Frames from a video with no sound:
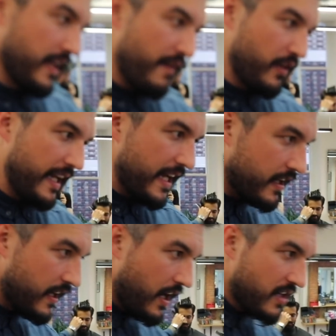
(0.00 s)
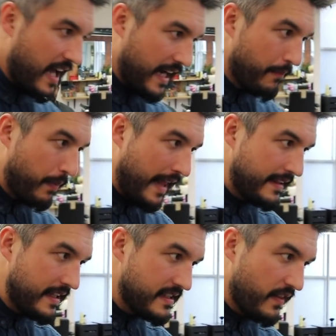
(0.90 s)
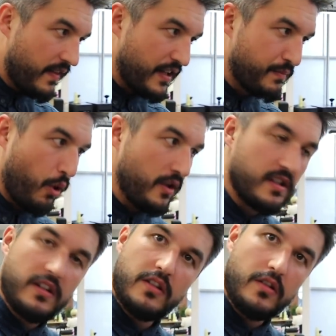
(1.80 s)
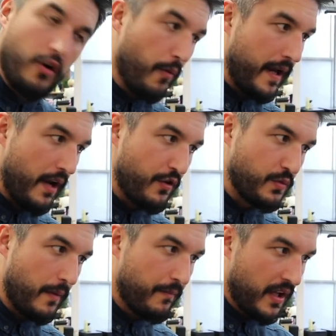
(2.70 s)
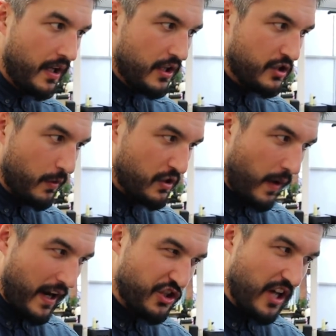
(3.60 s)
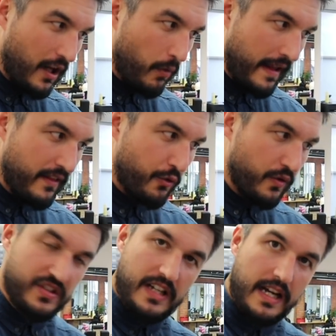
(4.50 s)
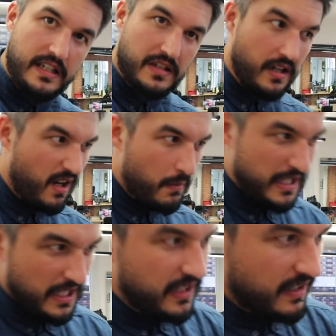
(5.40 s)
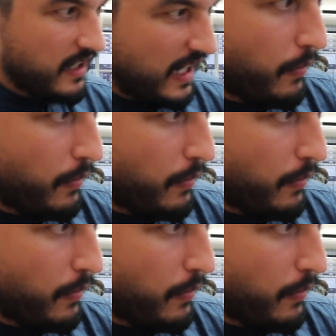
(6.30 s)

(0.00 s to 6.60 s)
level here, so that I can blend into this point up here as well. So it's quite a shallow blend through the sides, then you get